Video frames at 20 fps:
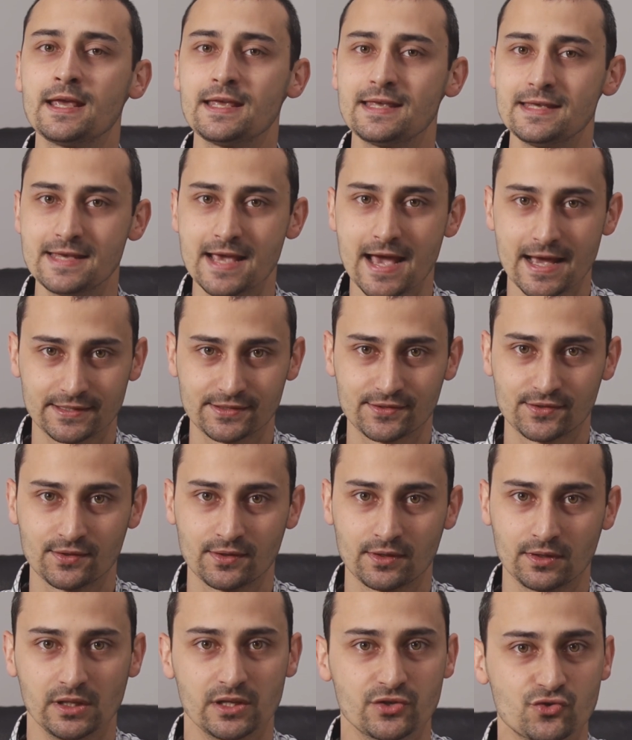
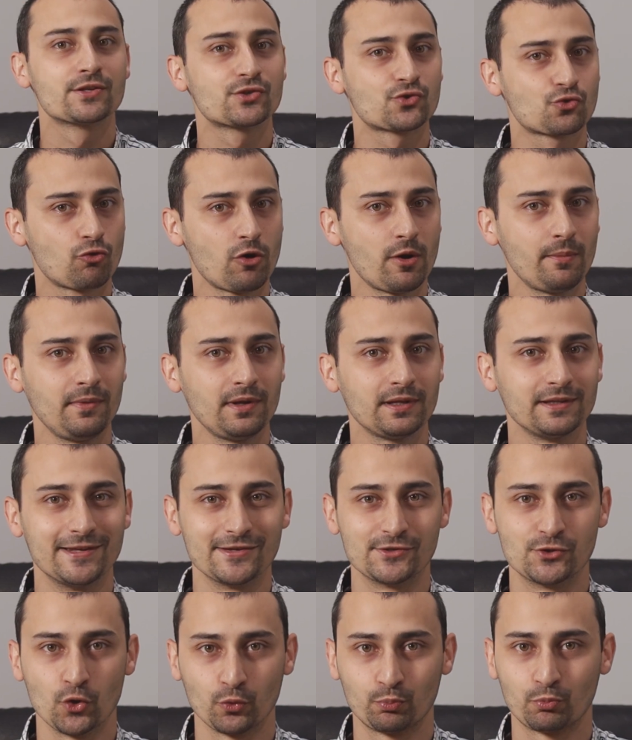Yes. Scrum
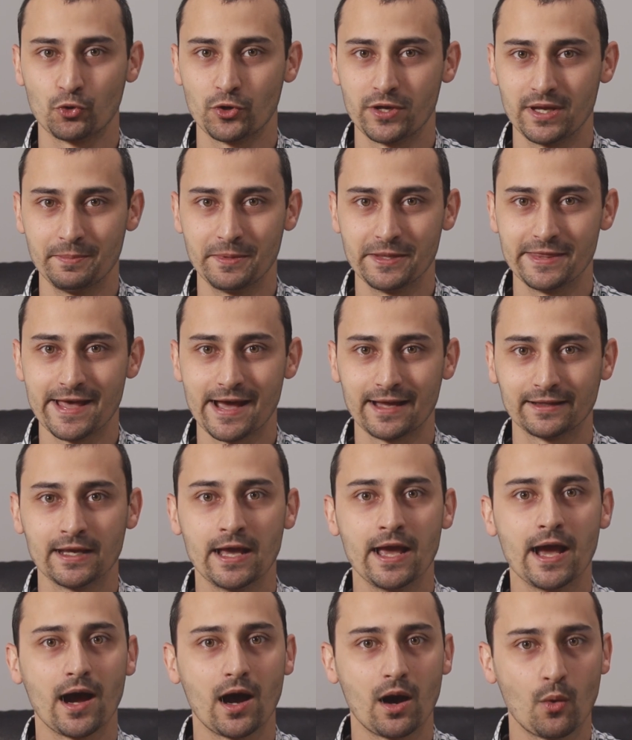does not prohibit that.
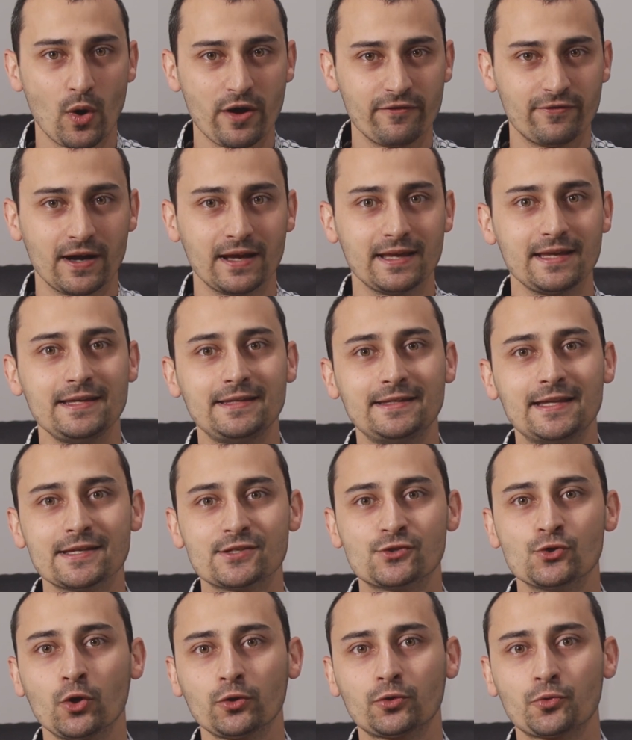However, it
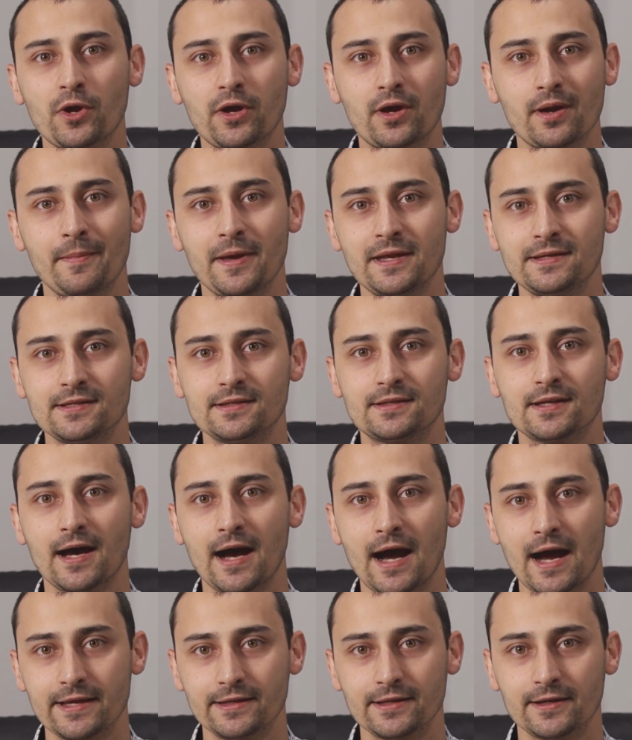does not recommend it
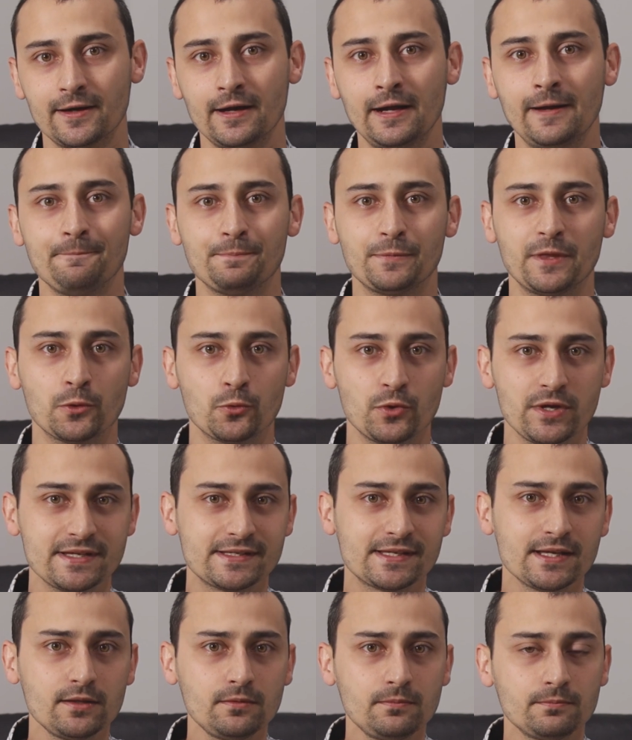either. The
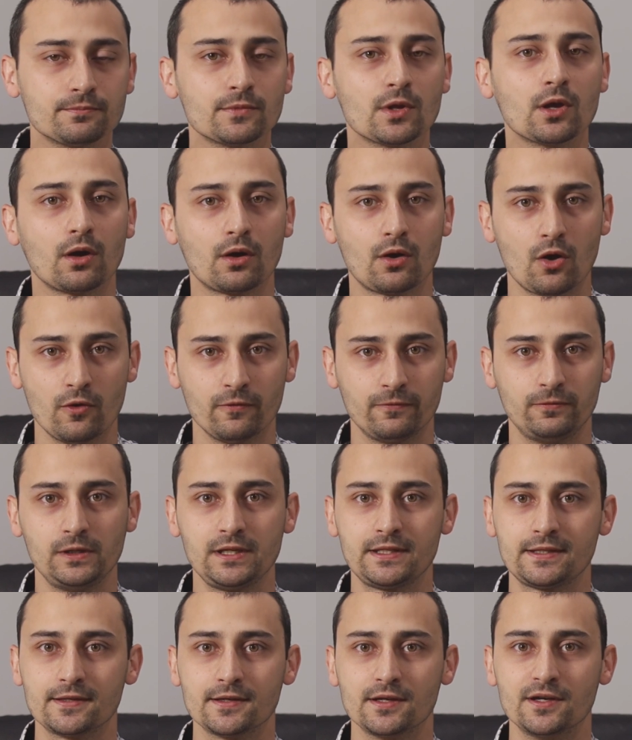reason?
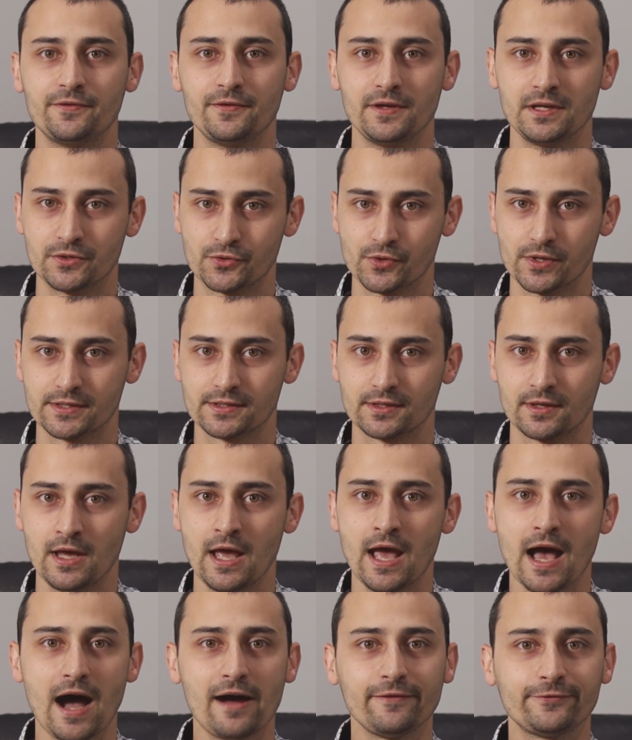Conflict of interest.
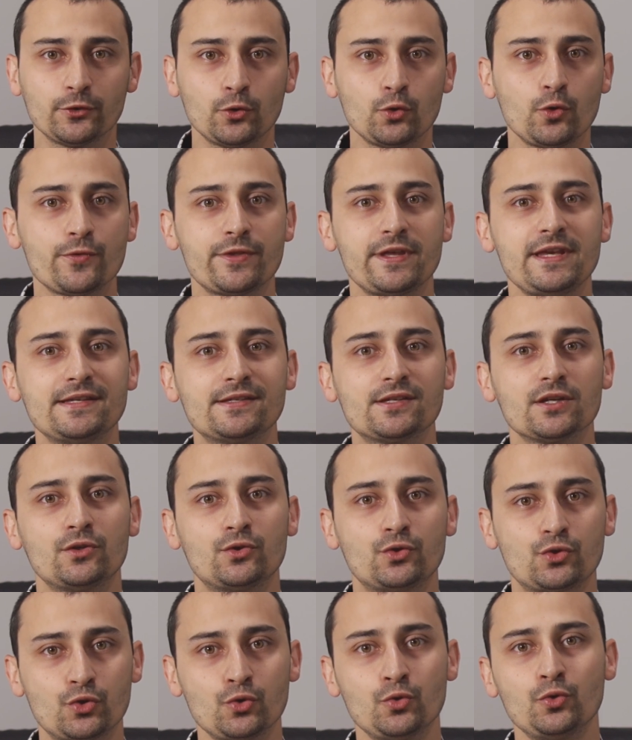After all, these
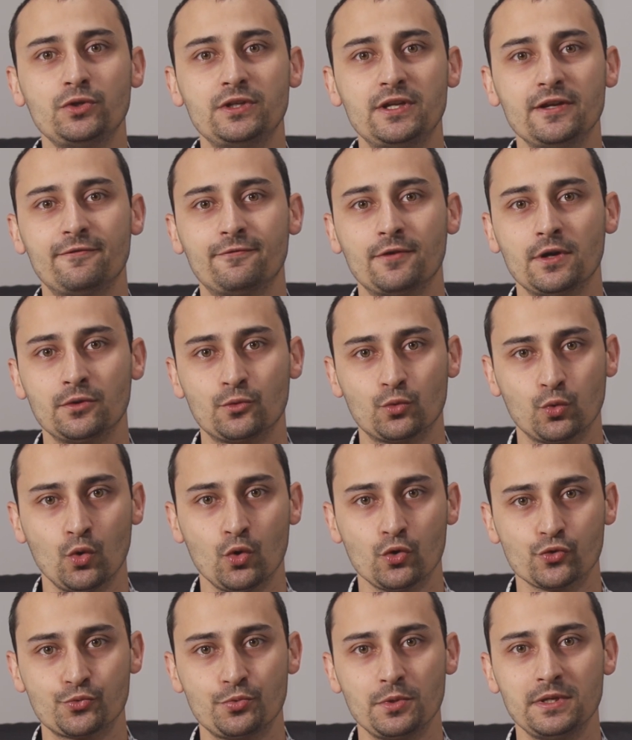are two different
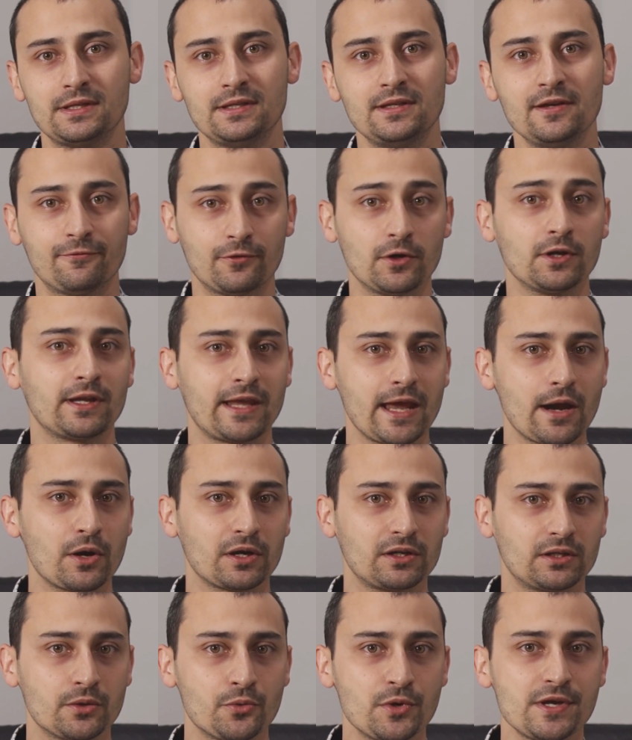roles with different
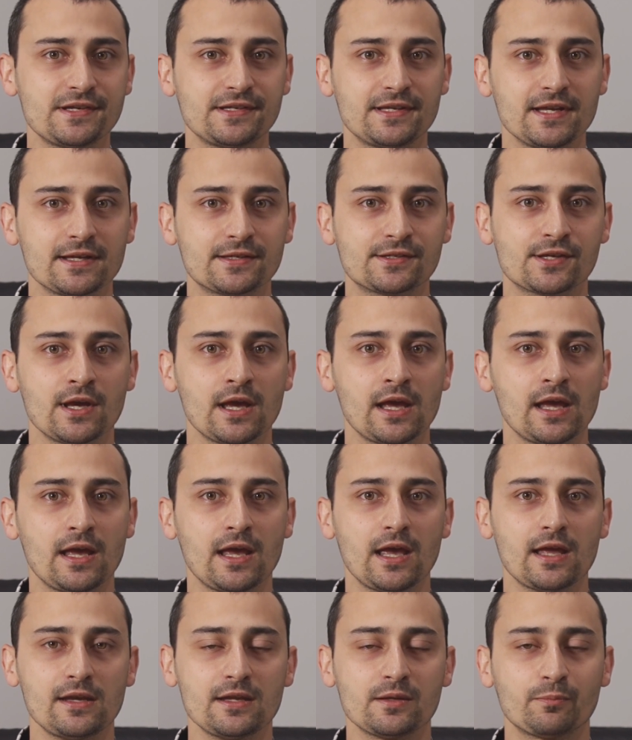characteristics,
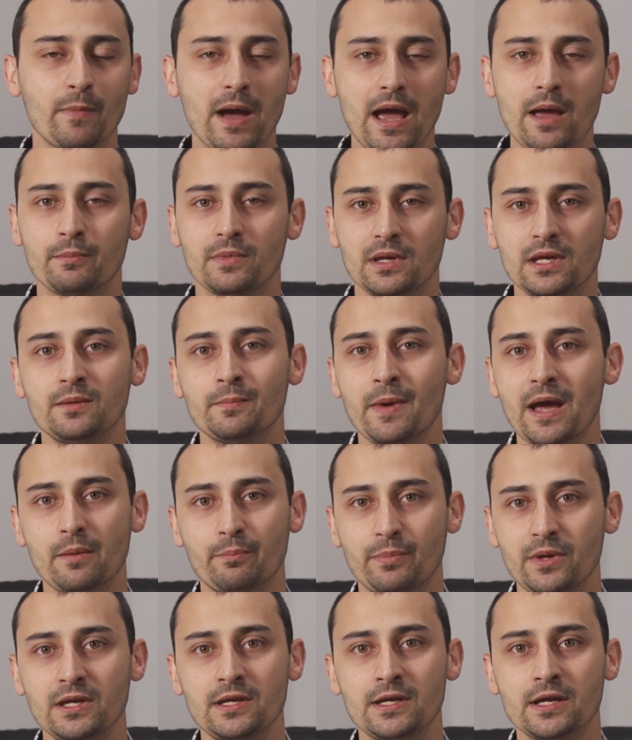and in my
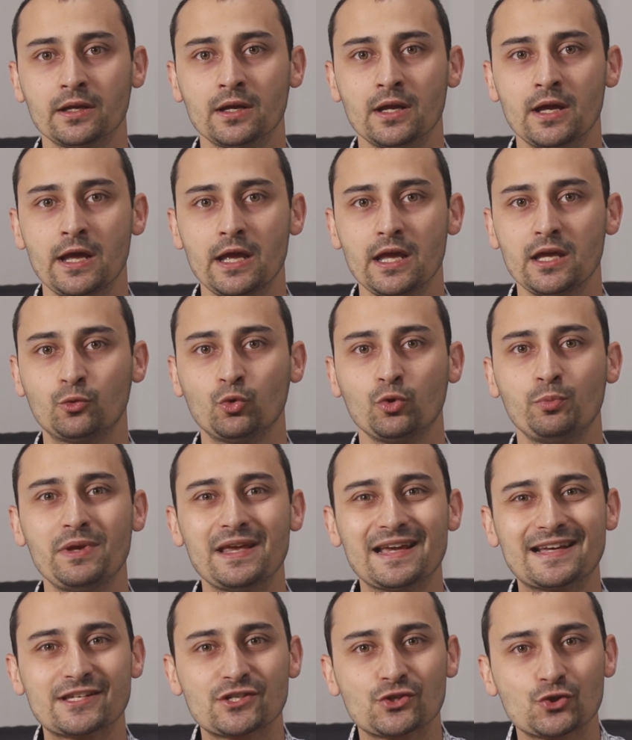opinion, it would
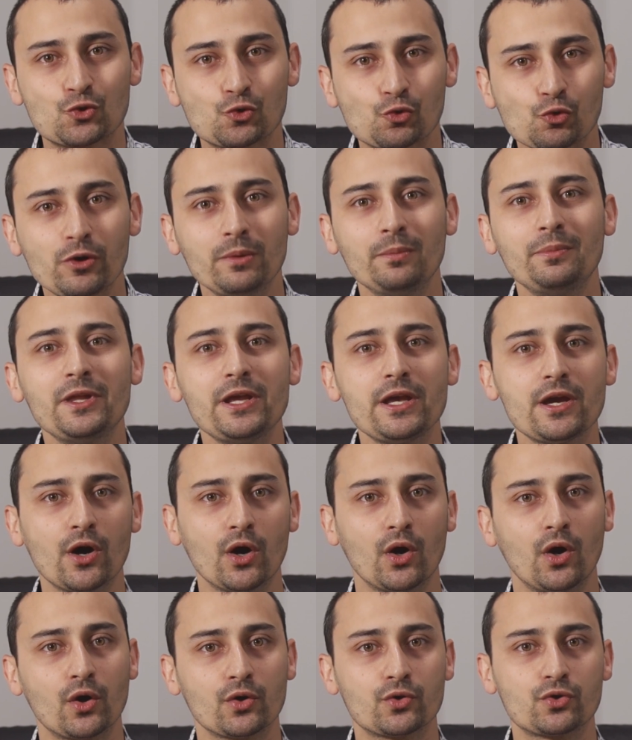be extremely
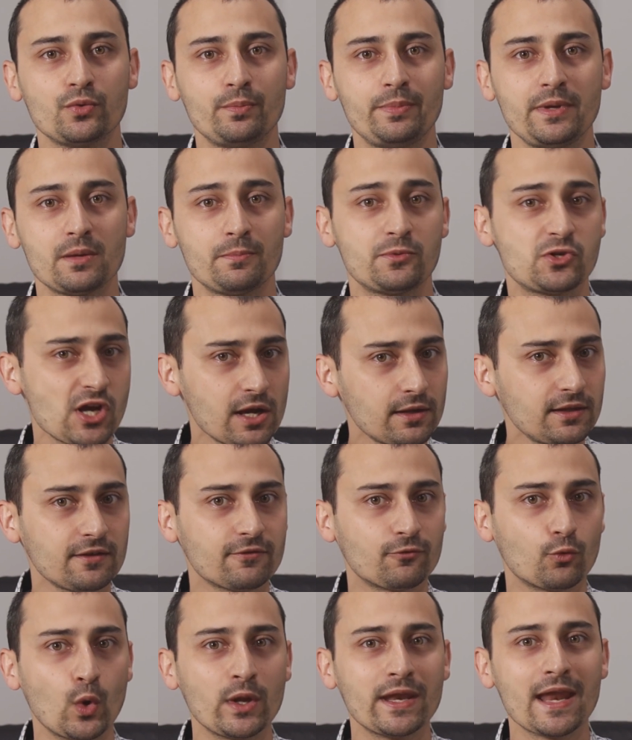hard to be
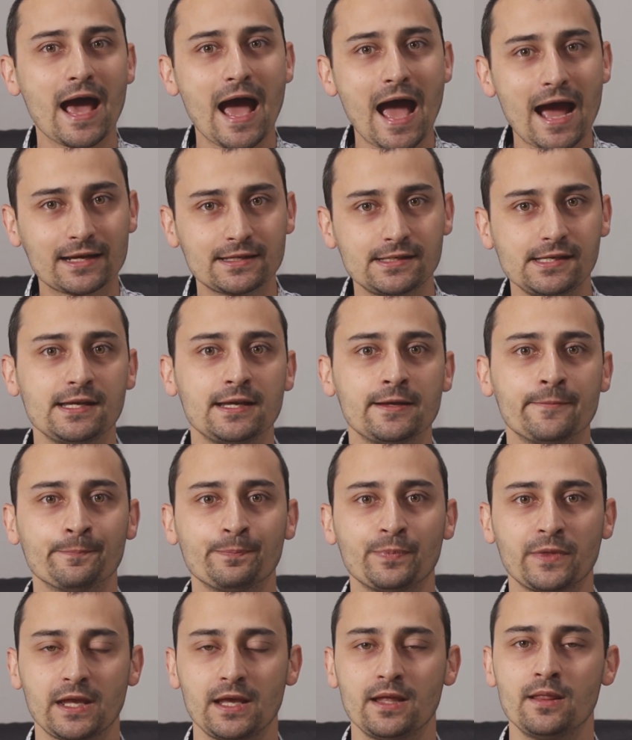objective when acting
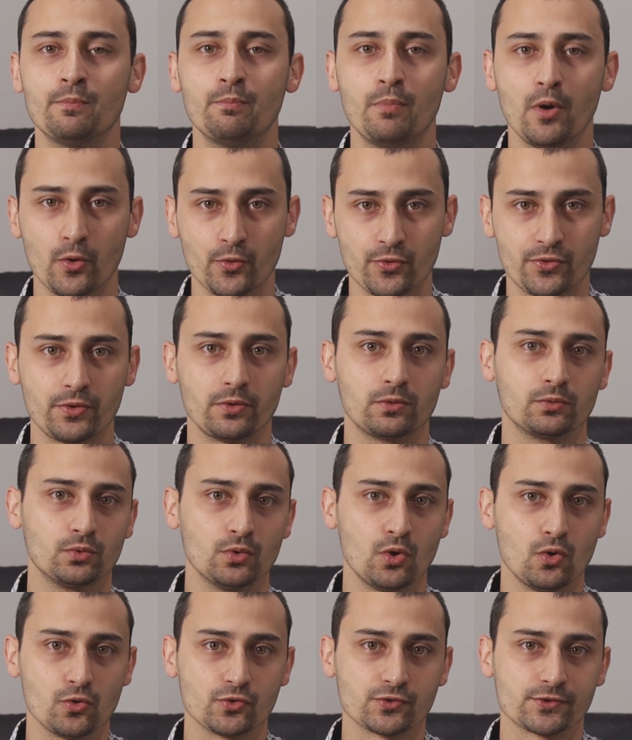in both
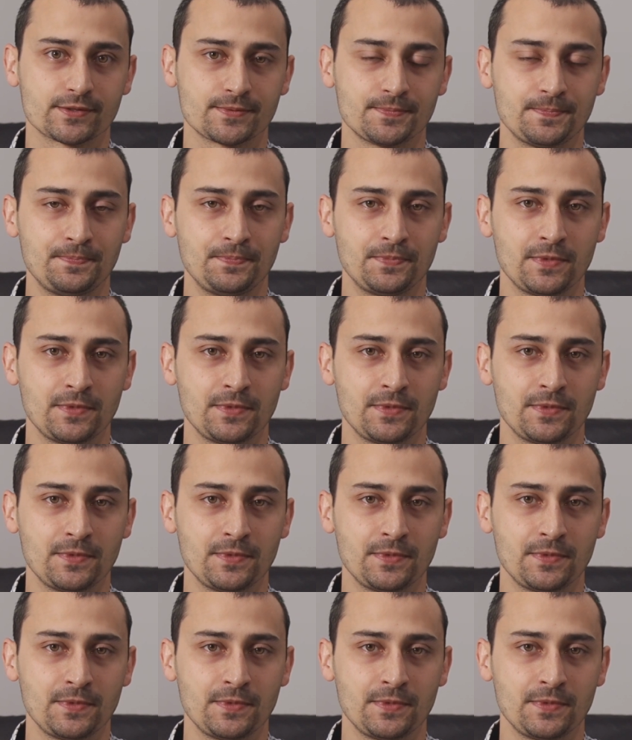roles.